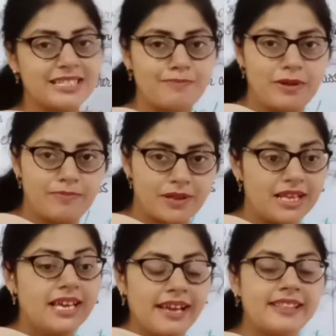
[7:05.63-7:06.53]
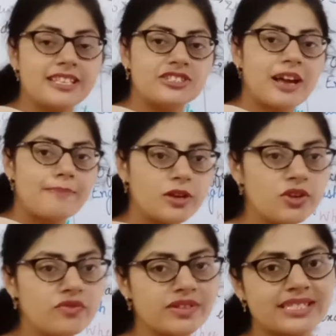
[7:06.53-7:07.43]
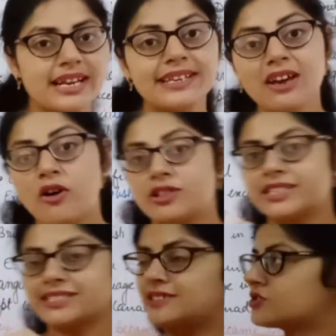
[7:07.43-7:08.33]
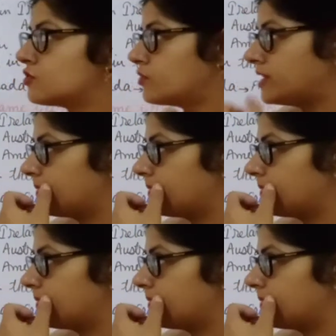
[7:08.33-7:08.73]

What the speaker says: People. In this chapter, you will study all this story.